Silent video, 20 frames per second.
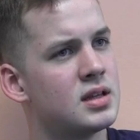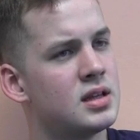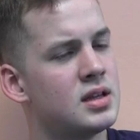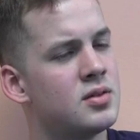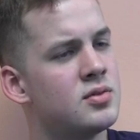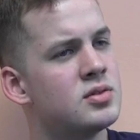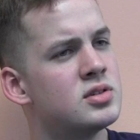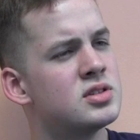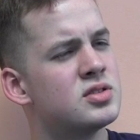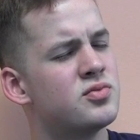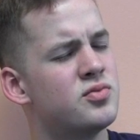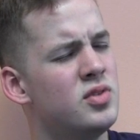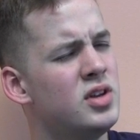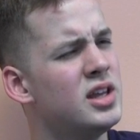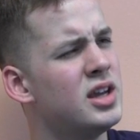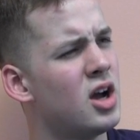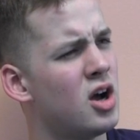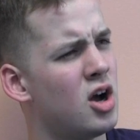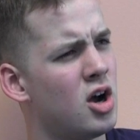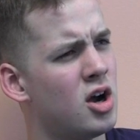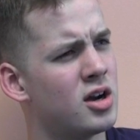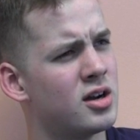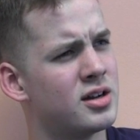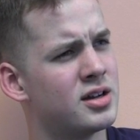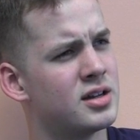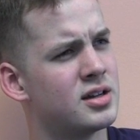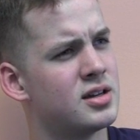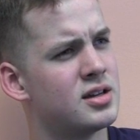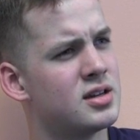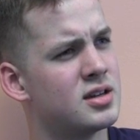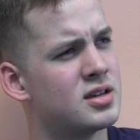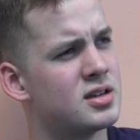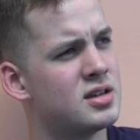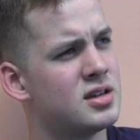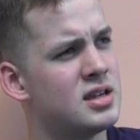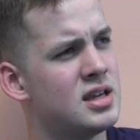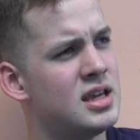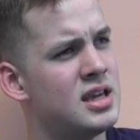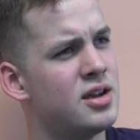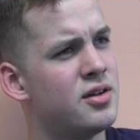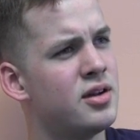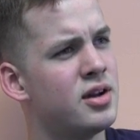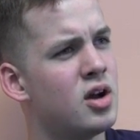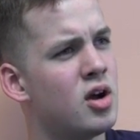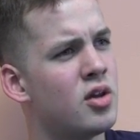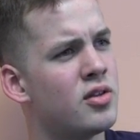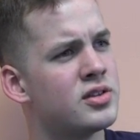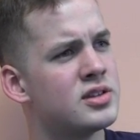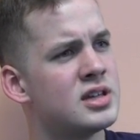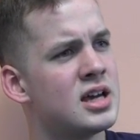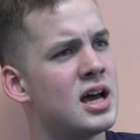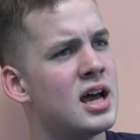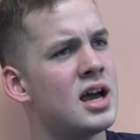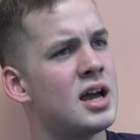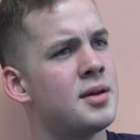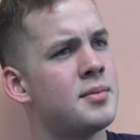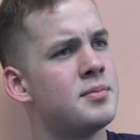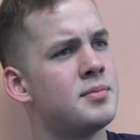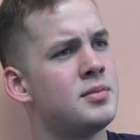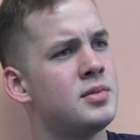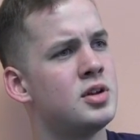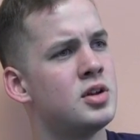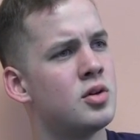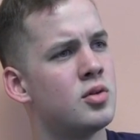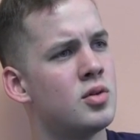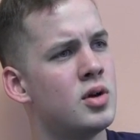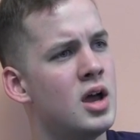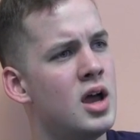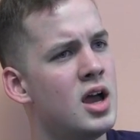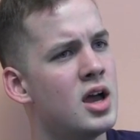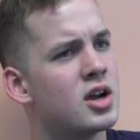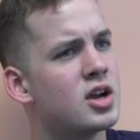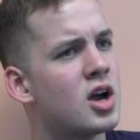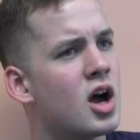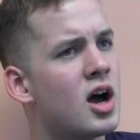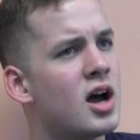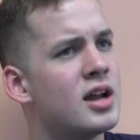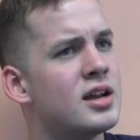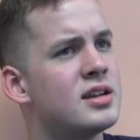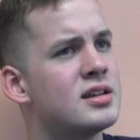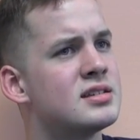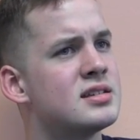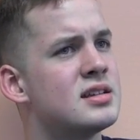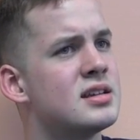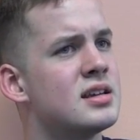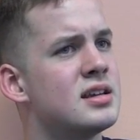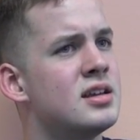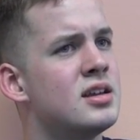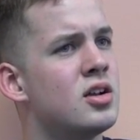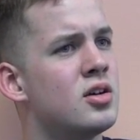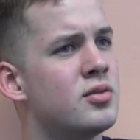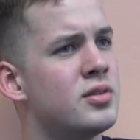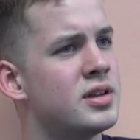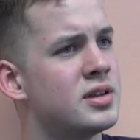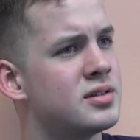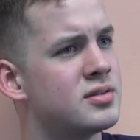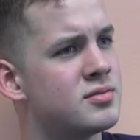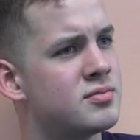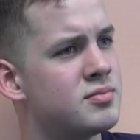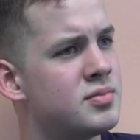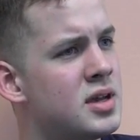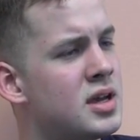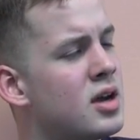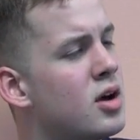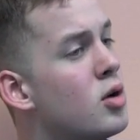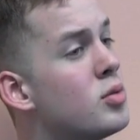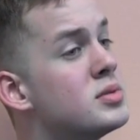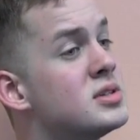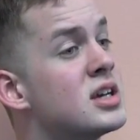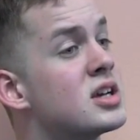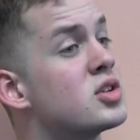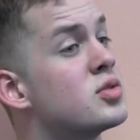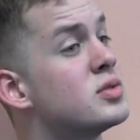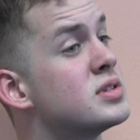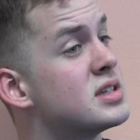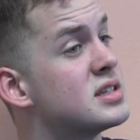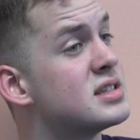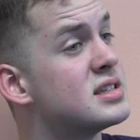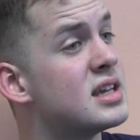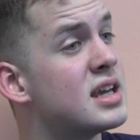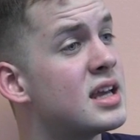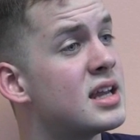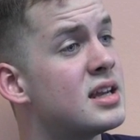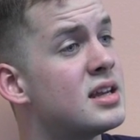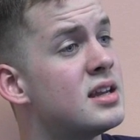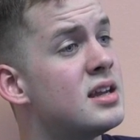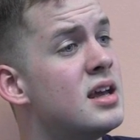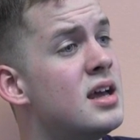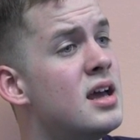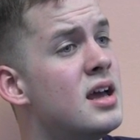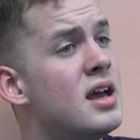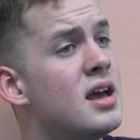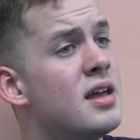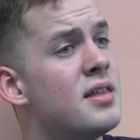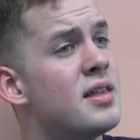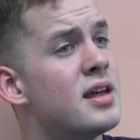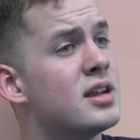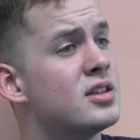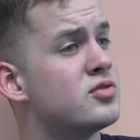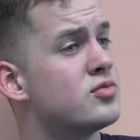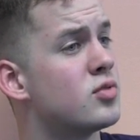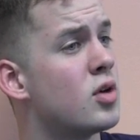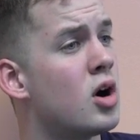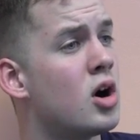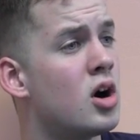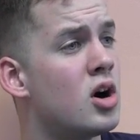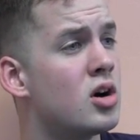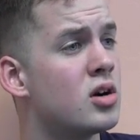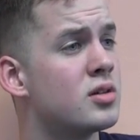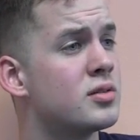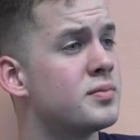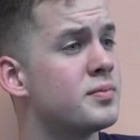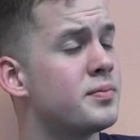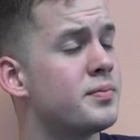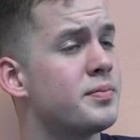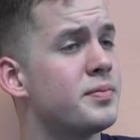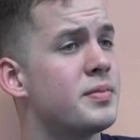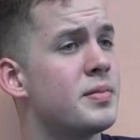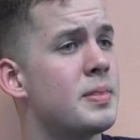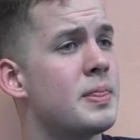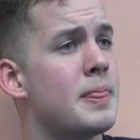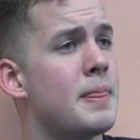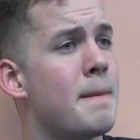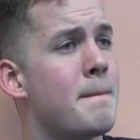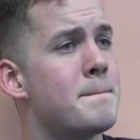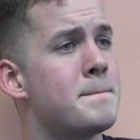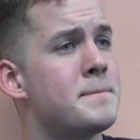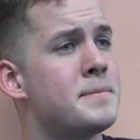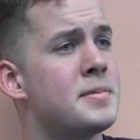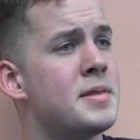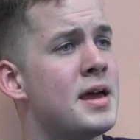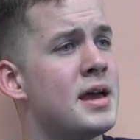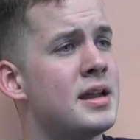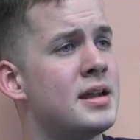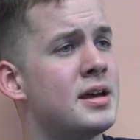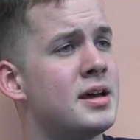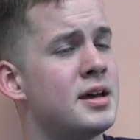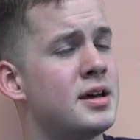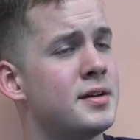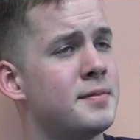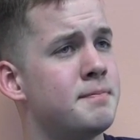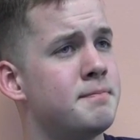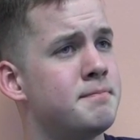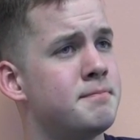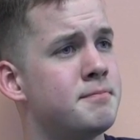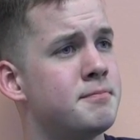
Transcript: It was really hard hearing all the time, God doesn't, that being a homosexual is a sin, that it's wrong, that